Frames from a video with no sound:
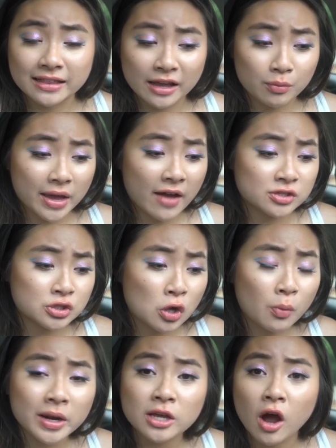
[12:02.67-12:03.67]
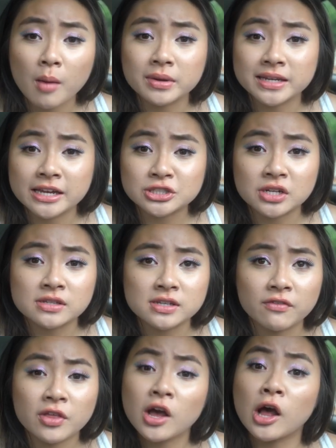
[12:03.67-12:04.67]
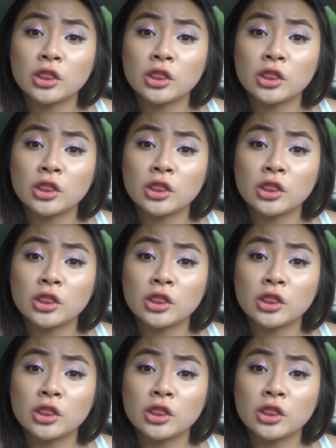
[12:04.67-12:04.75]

Like, we have so many combinations of